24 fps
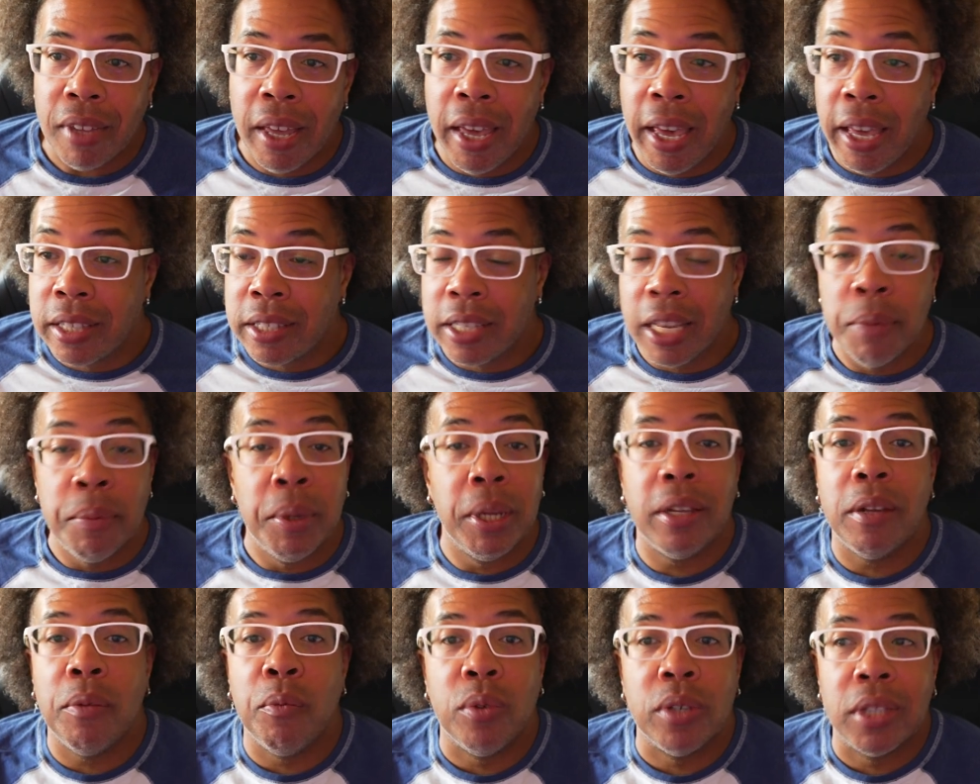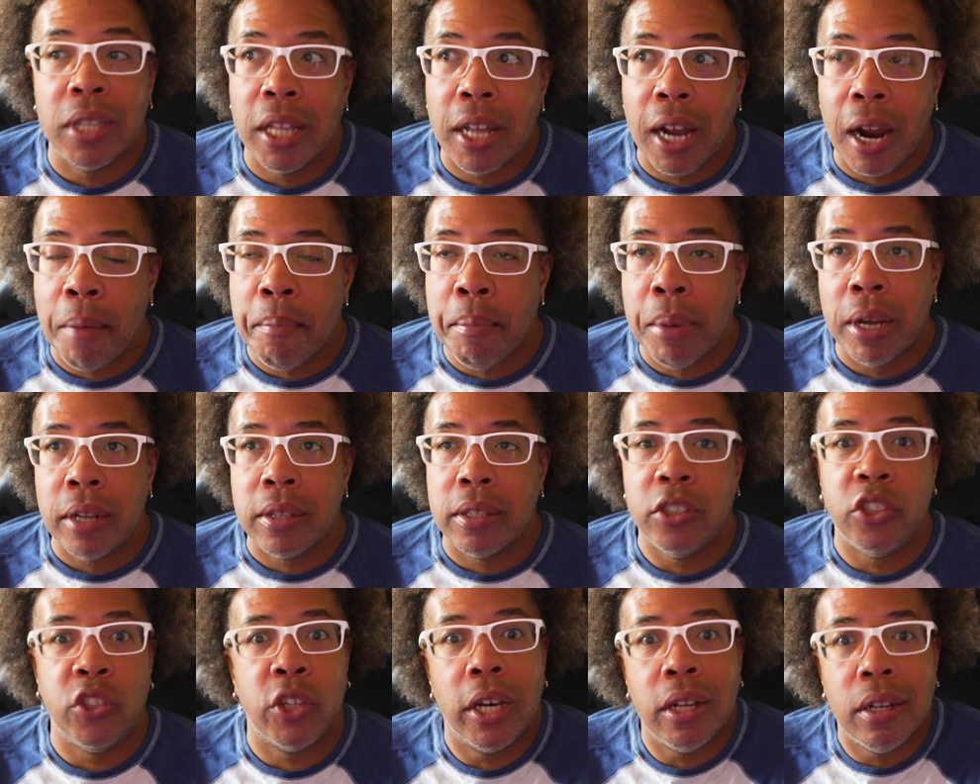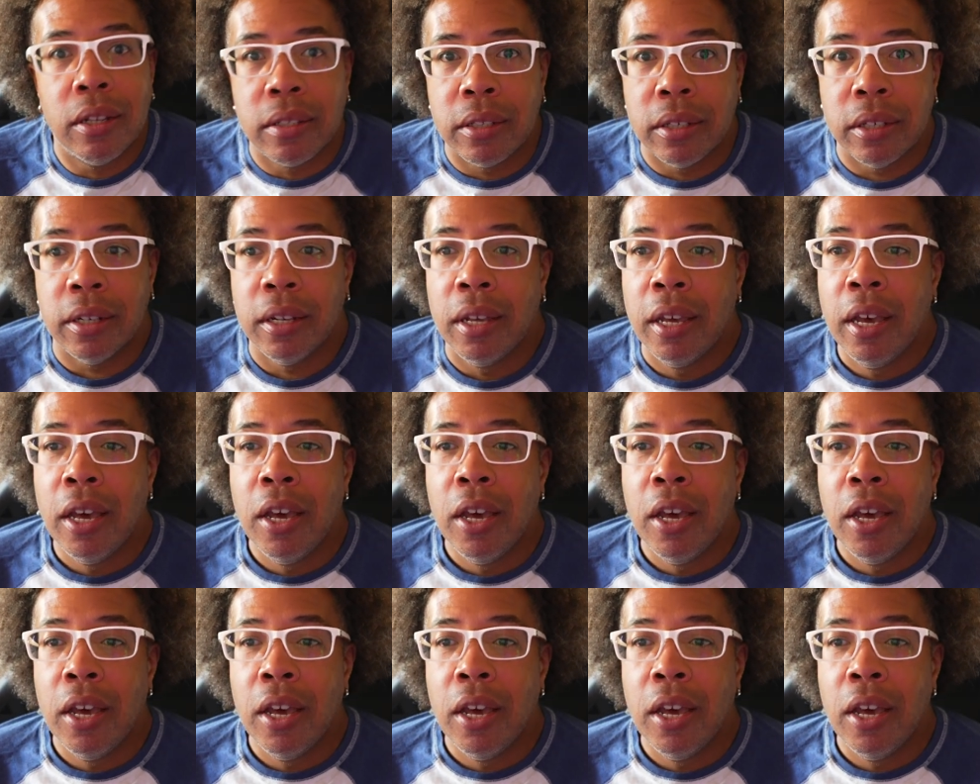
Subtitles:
It's same with our medicine, gelatin.